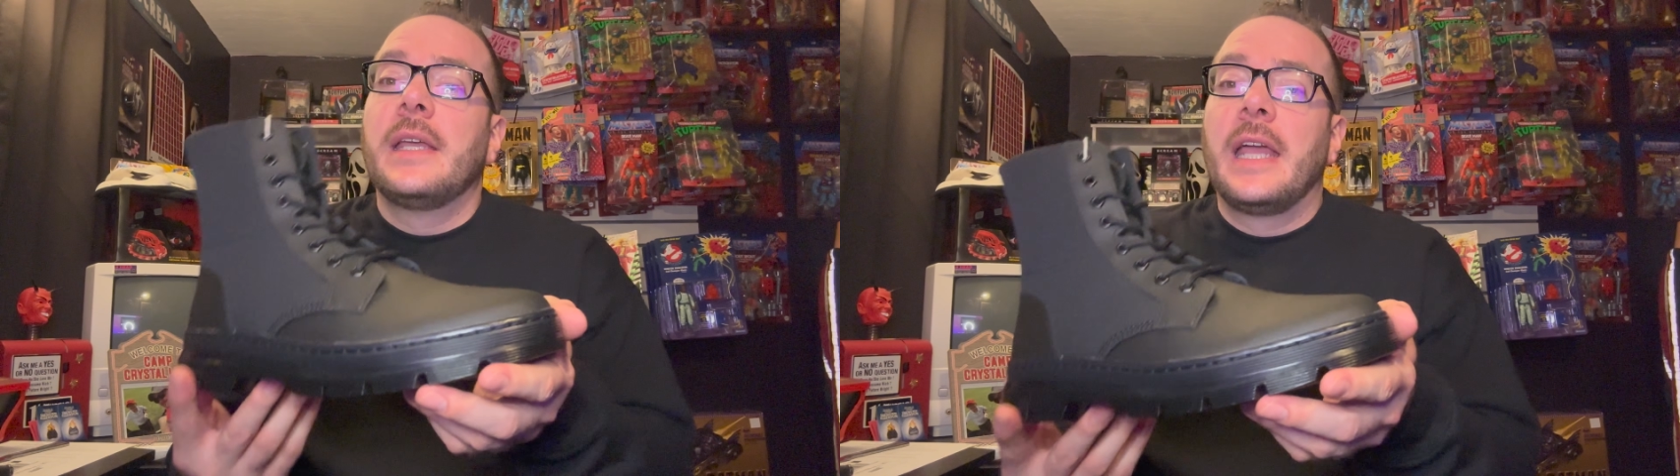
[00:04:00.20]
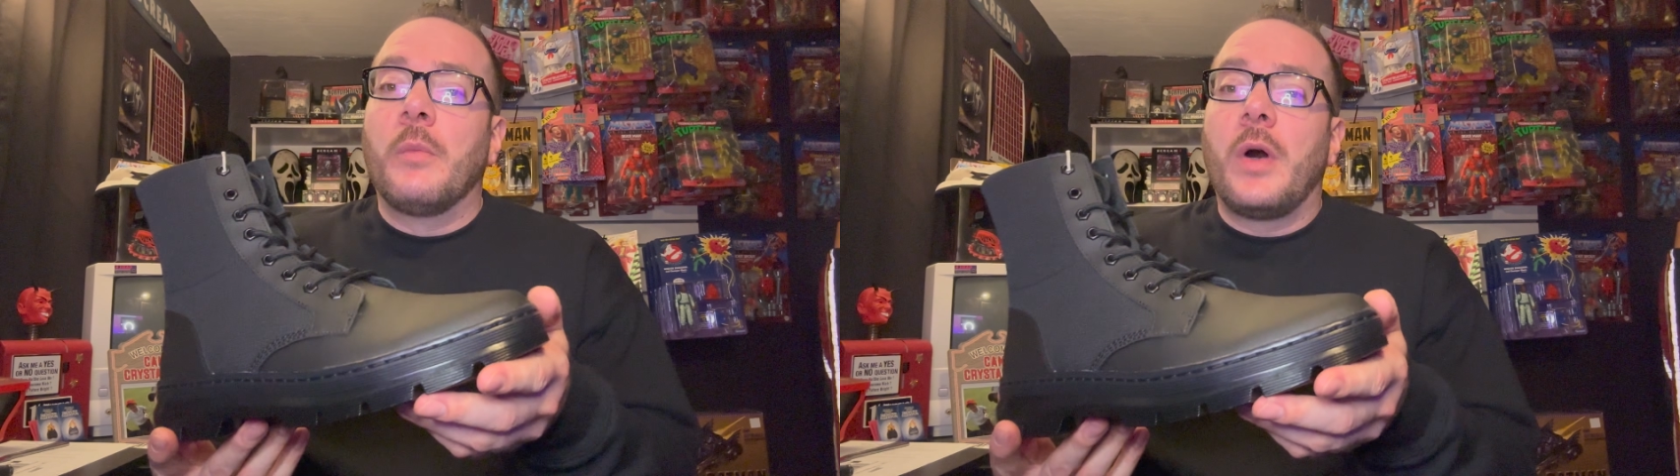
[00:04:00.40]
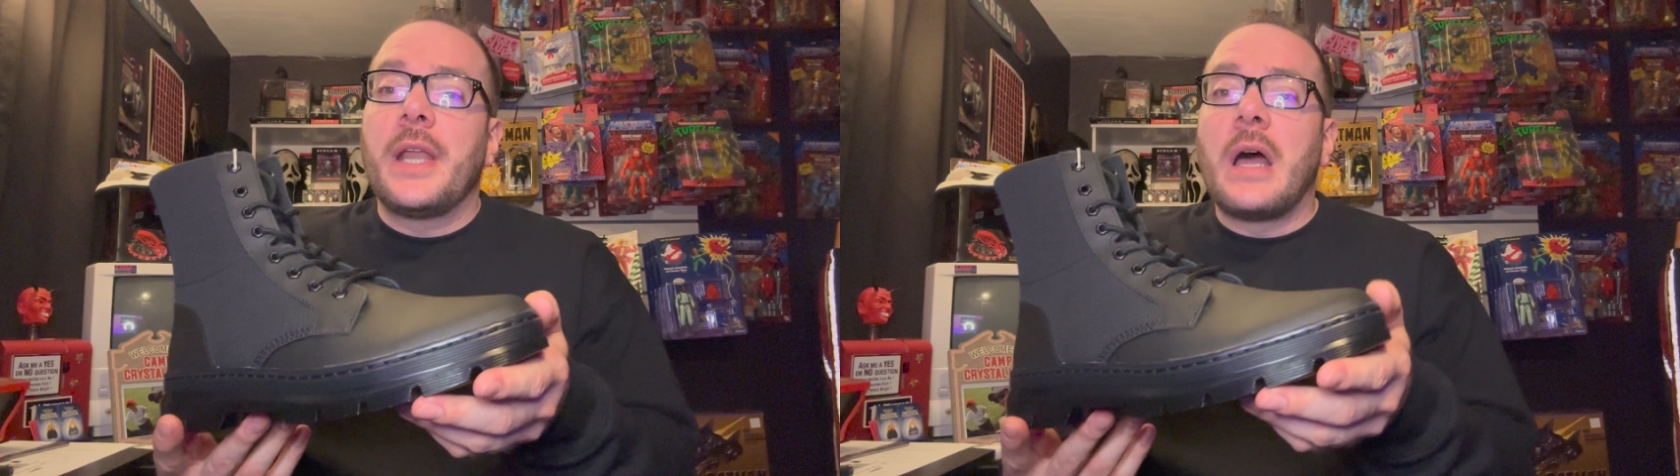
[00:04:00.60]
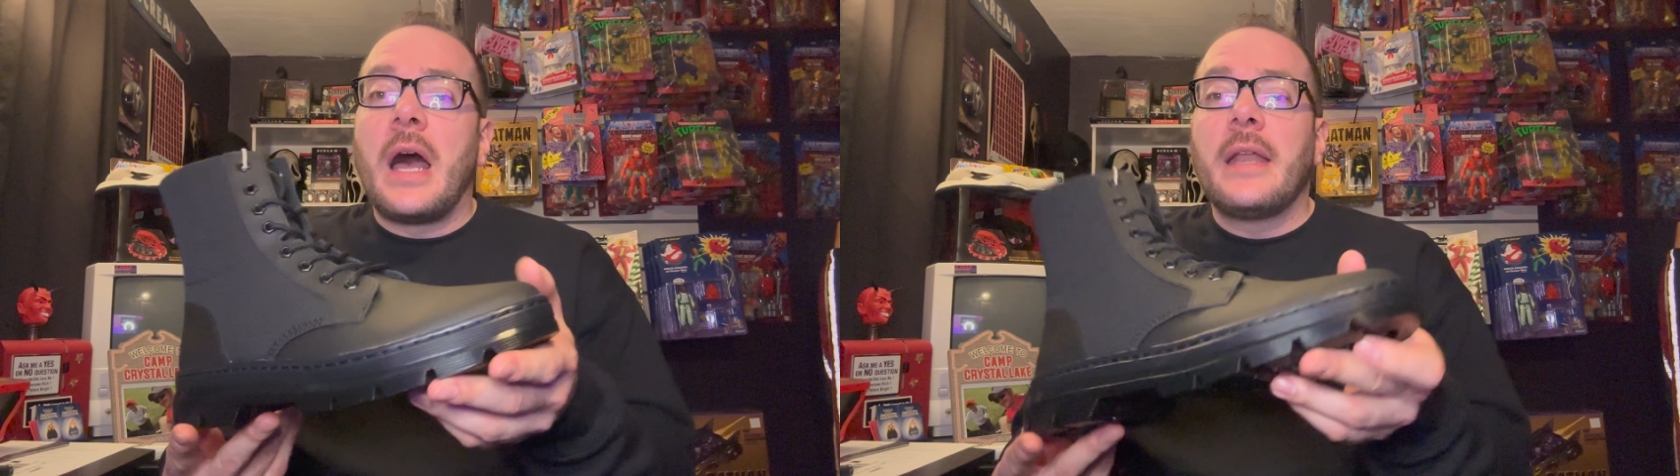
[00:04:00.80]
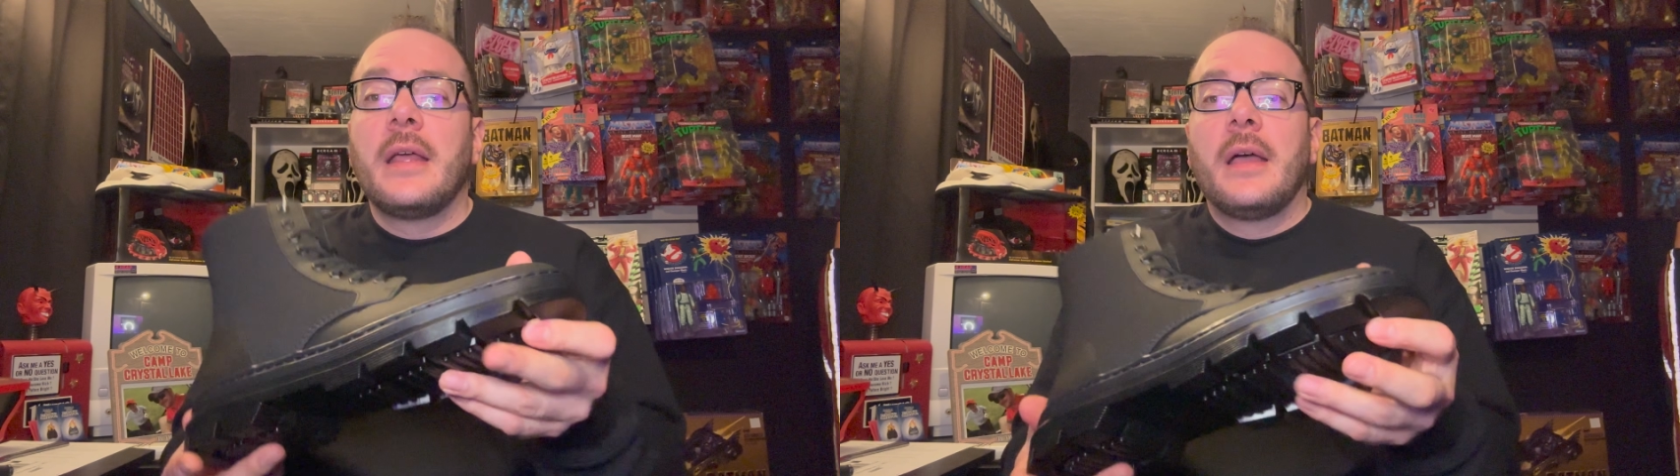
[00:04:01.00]
and
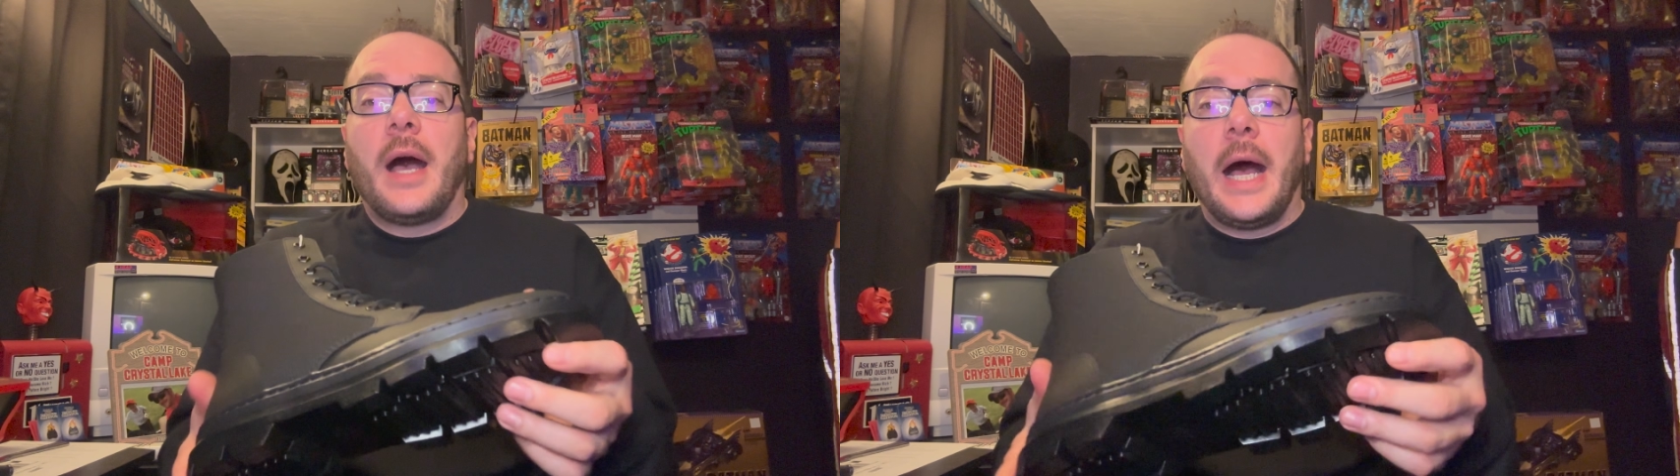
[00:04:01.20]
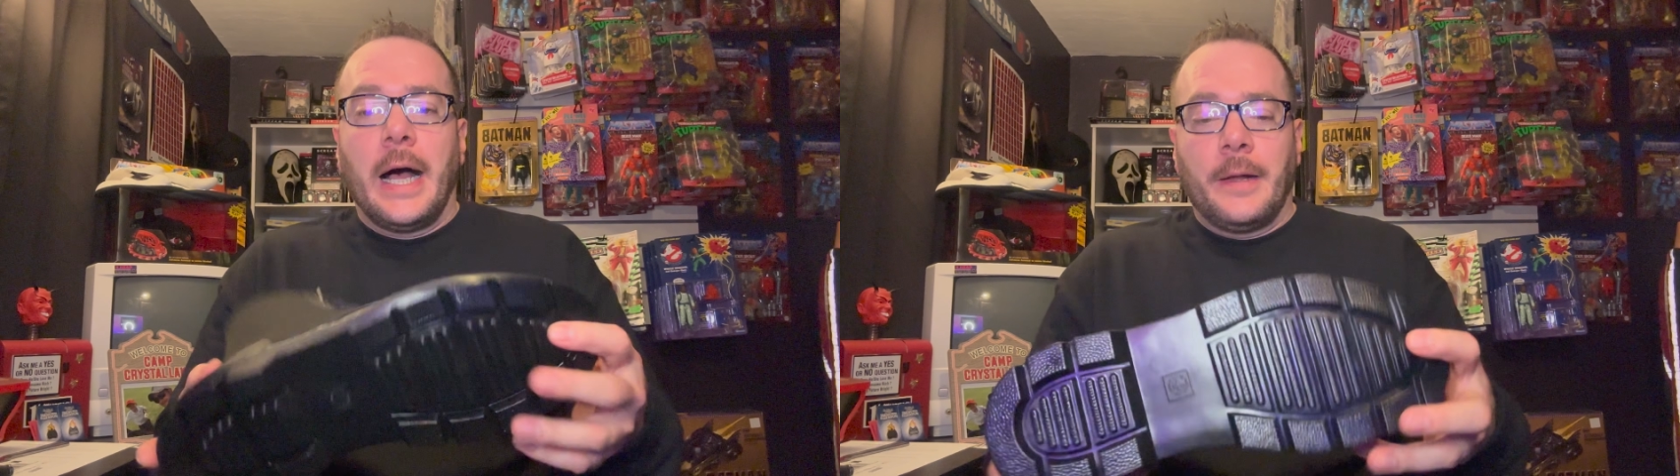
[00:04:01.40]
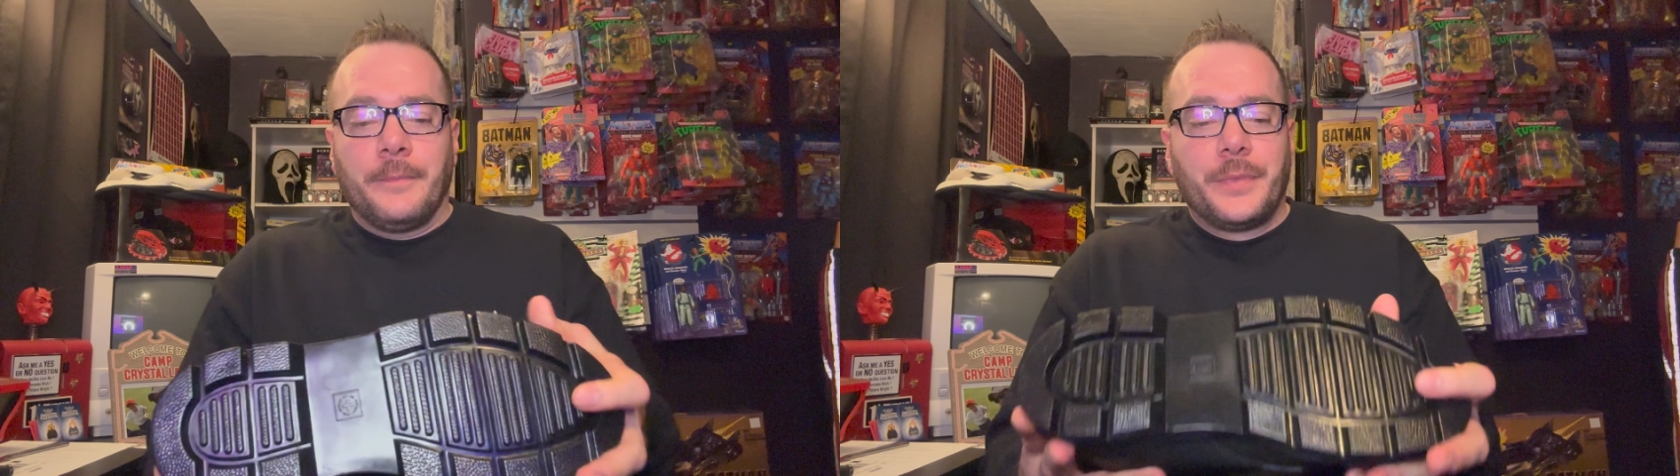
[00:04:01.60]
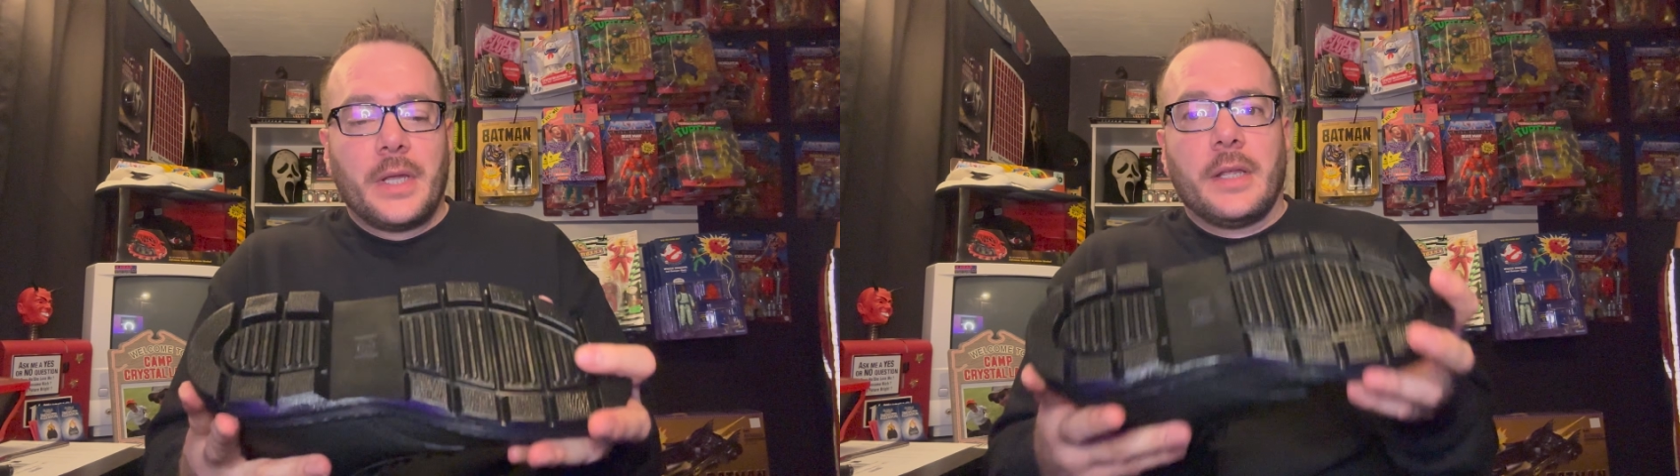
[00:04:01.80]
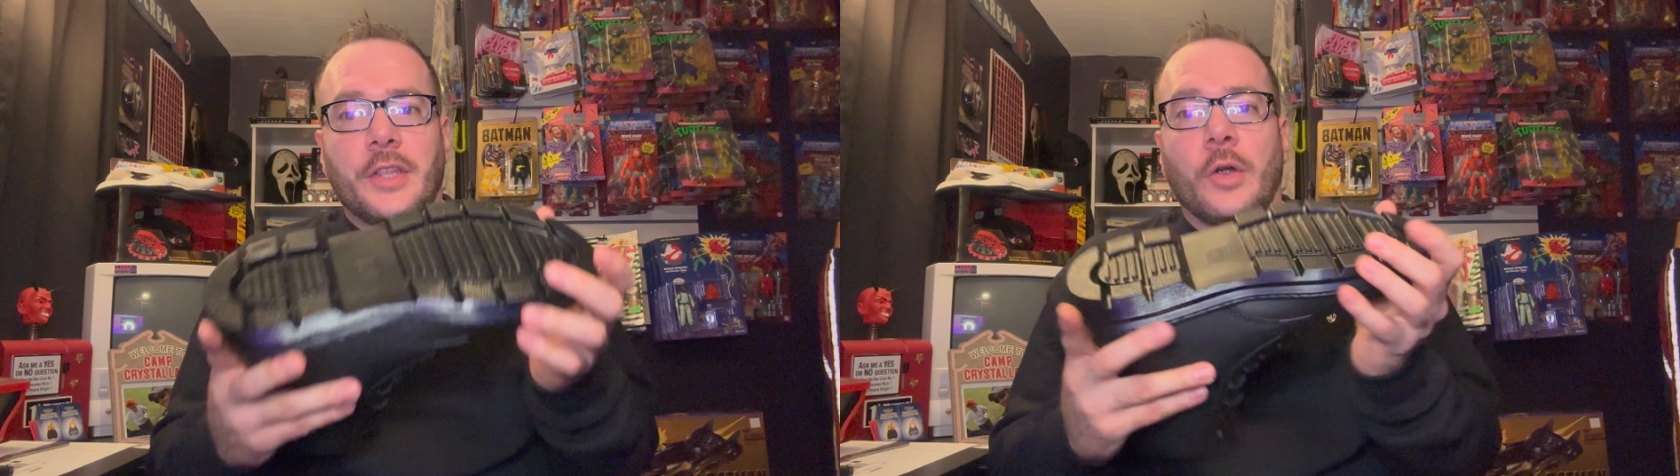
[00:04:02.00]
whatnot, they're